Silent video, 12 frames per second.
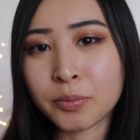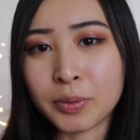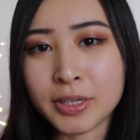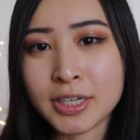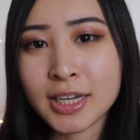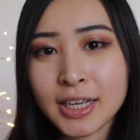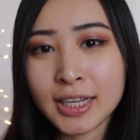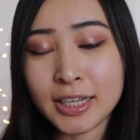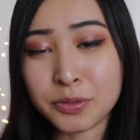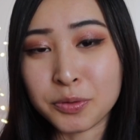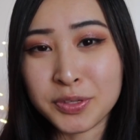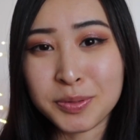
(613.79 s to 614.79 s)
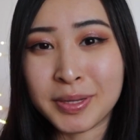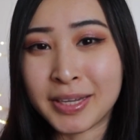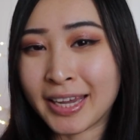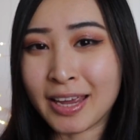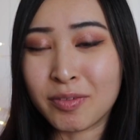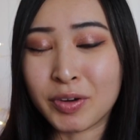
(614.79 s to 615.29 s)
which is going to be,
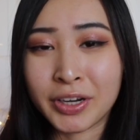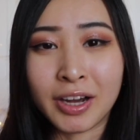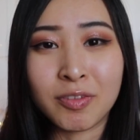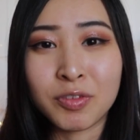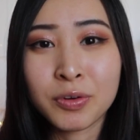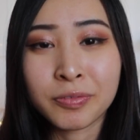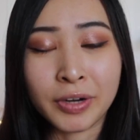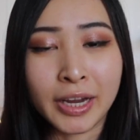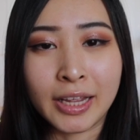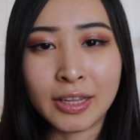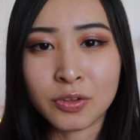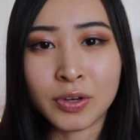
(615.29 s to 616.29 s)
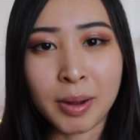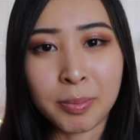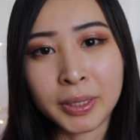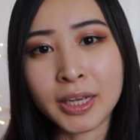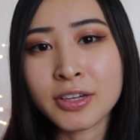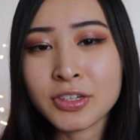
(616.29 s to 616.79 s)
again, very helpful for hands-on
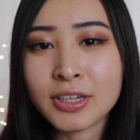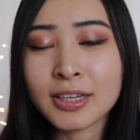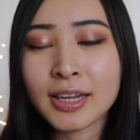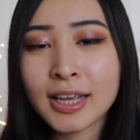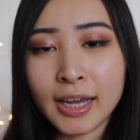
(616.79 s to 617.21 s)
application.